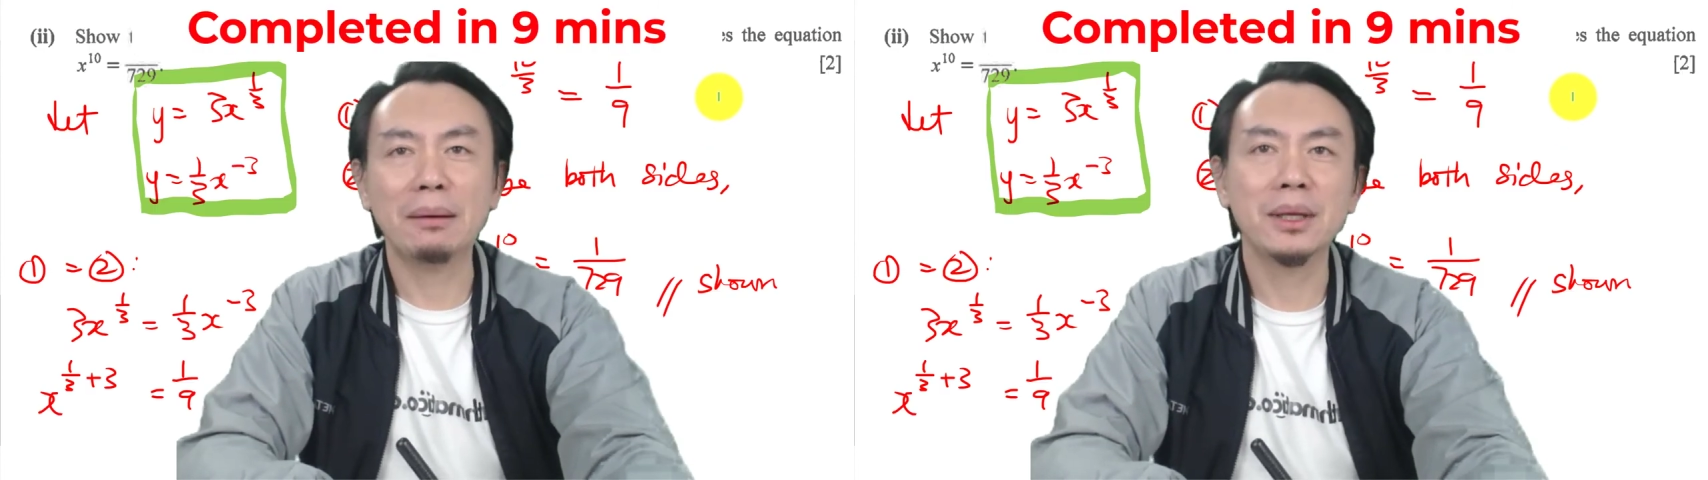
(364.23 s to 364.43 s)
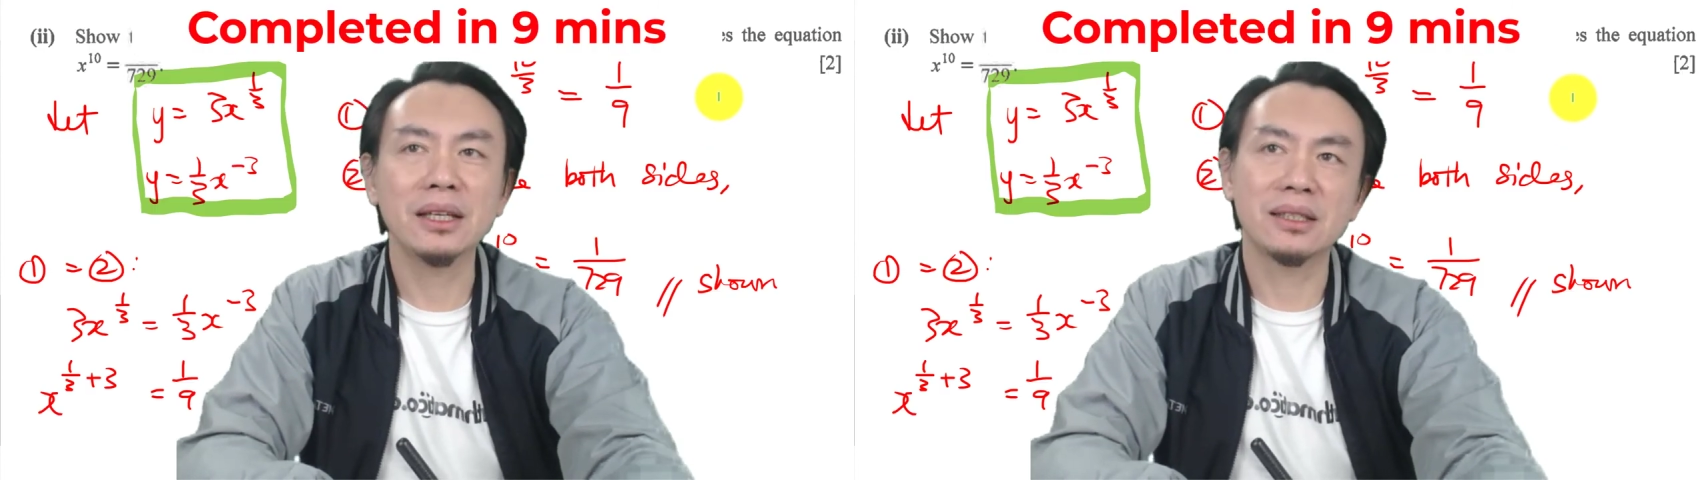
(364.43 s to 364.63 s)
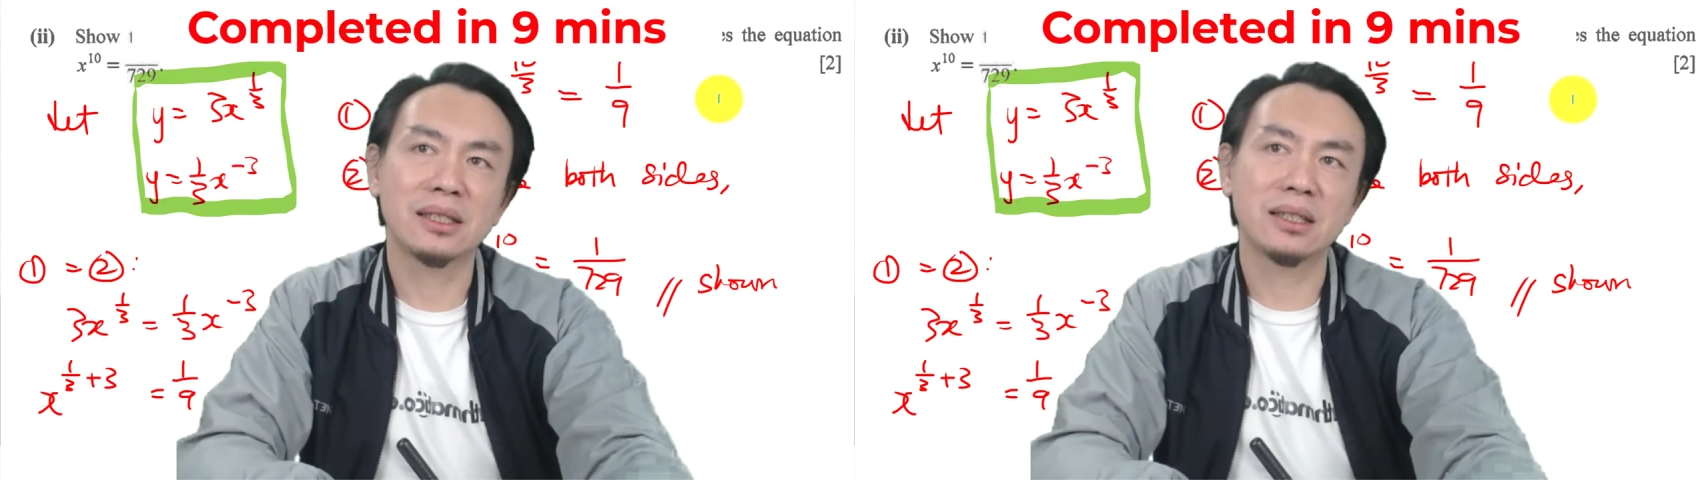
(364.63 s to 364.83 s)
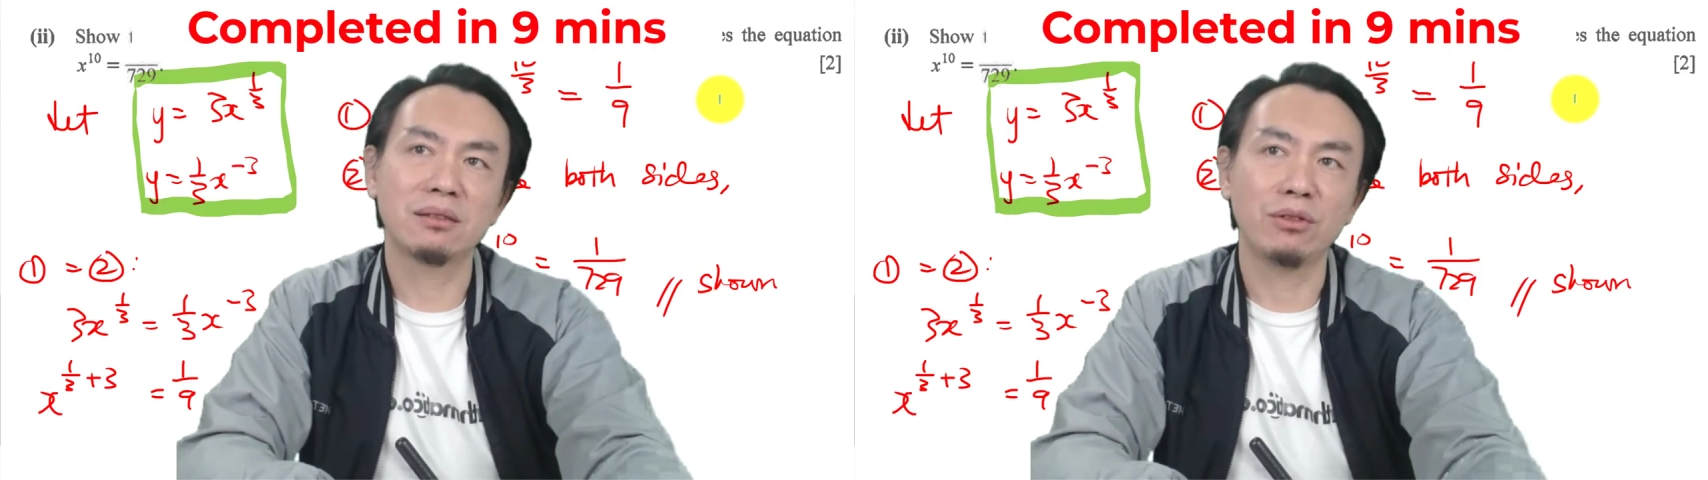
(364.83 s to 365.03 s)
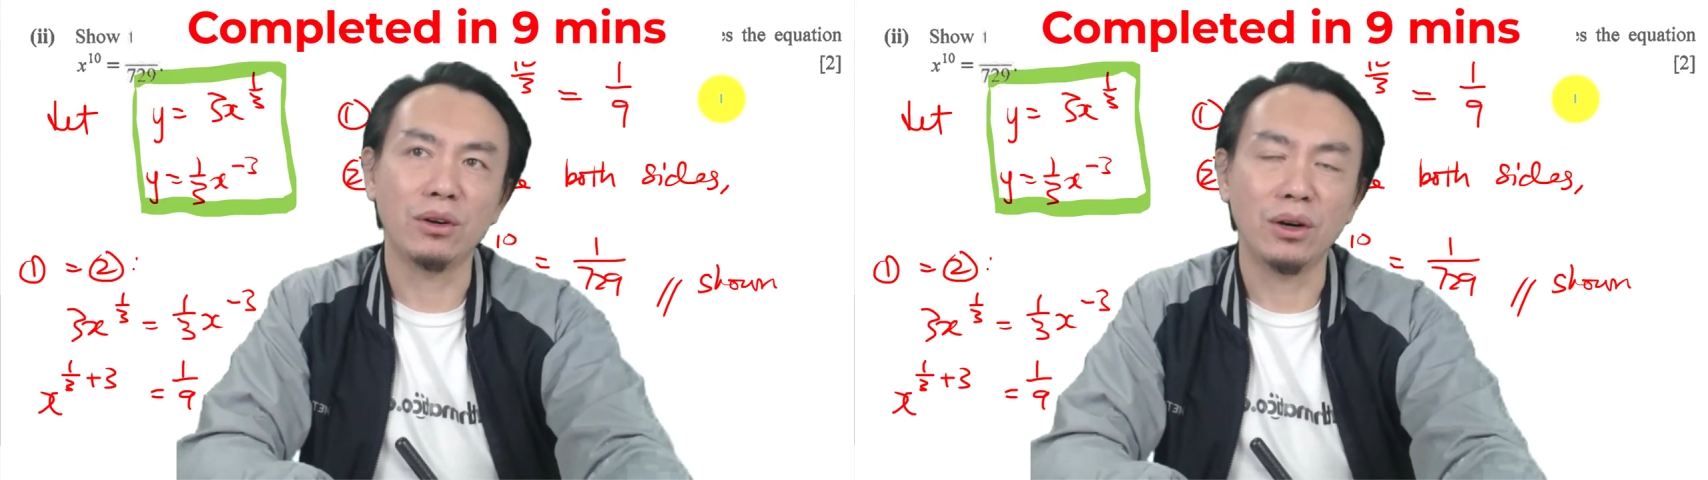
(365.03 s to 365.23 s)
minutes
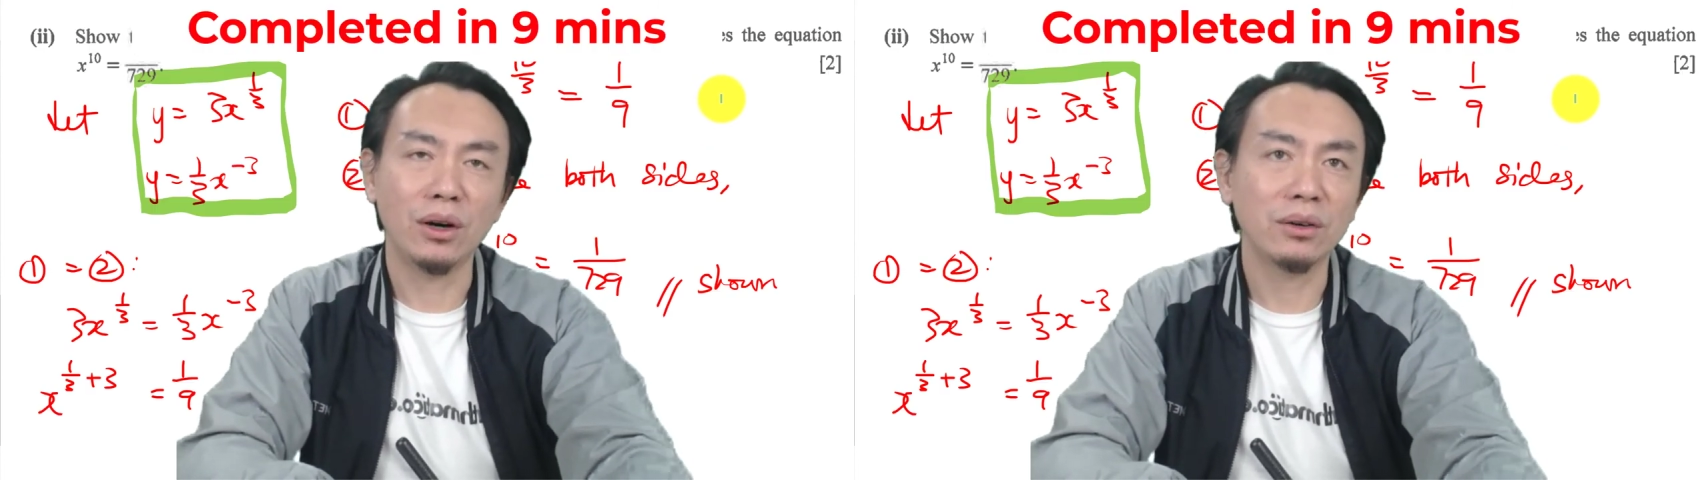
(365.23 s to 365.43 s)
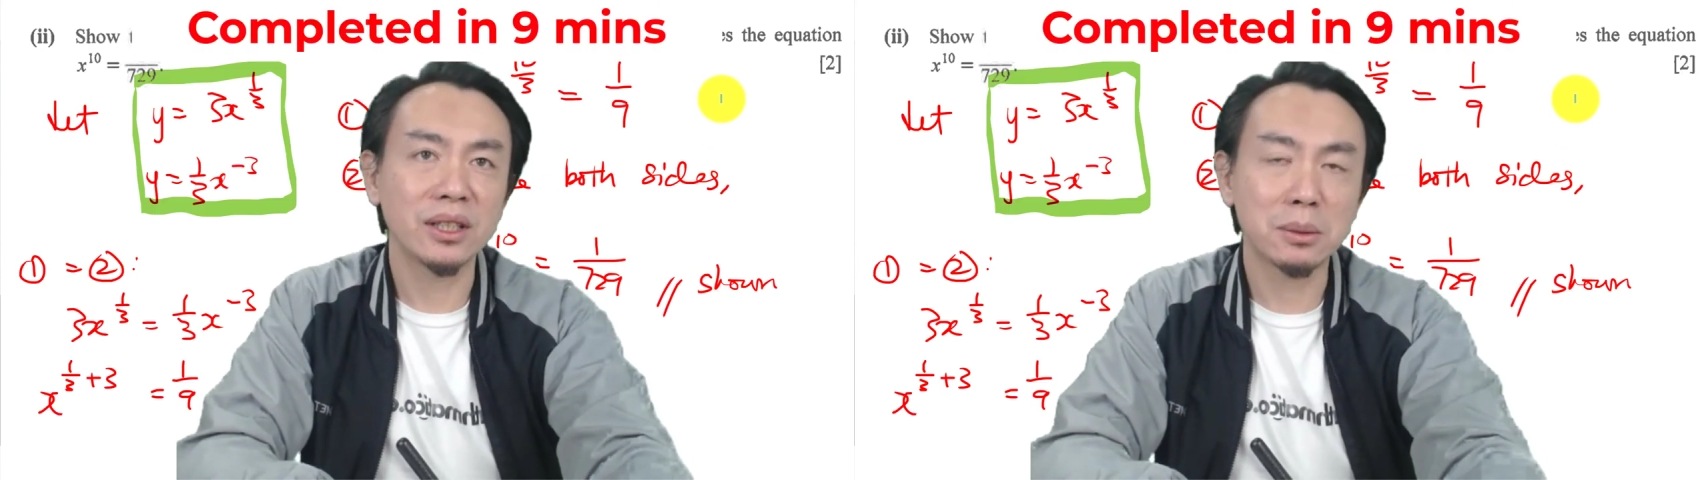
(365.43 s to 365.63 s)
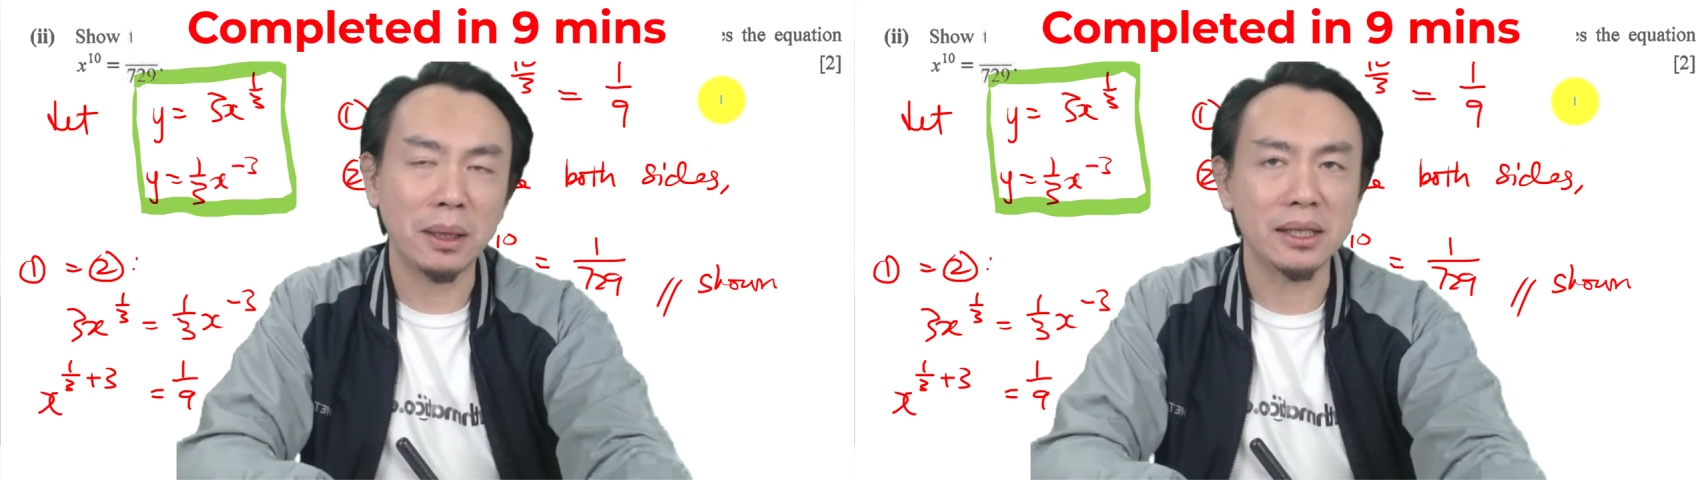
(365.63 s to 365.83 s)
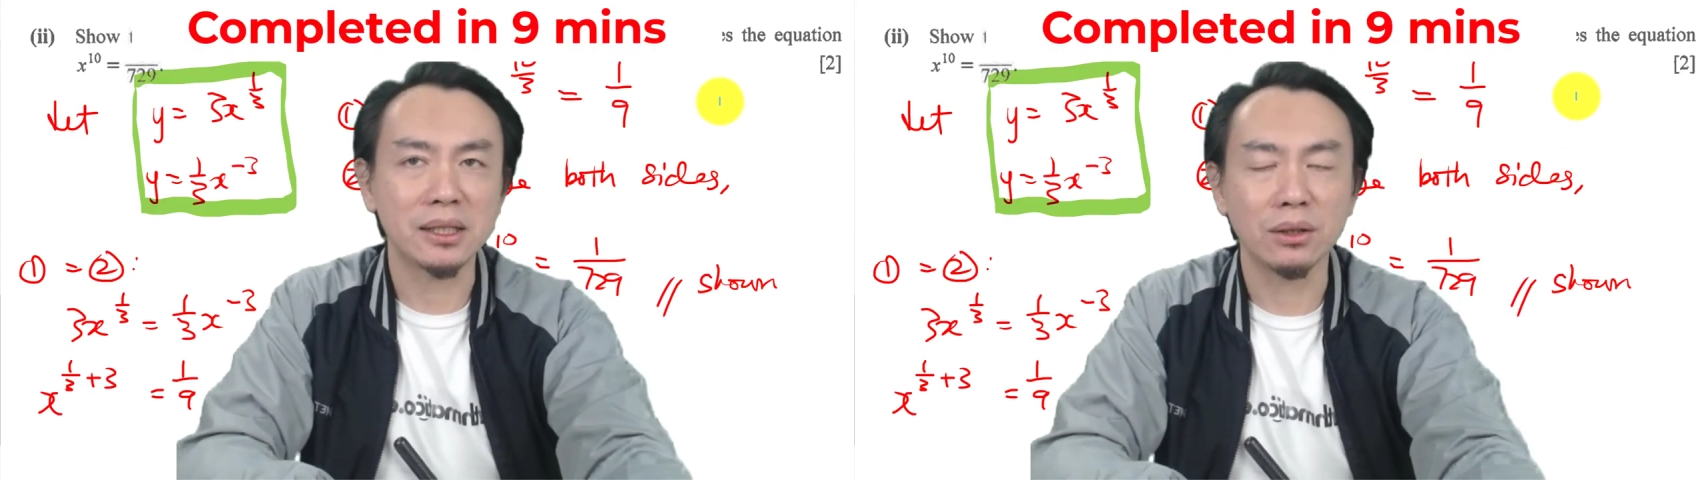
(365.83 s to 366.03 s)
for all these parts,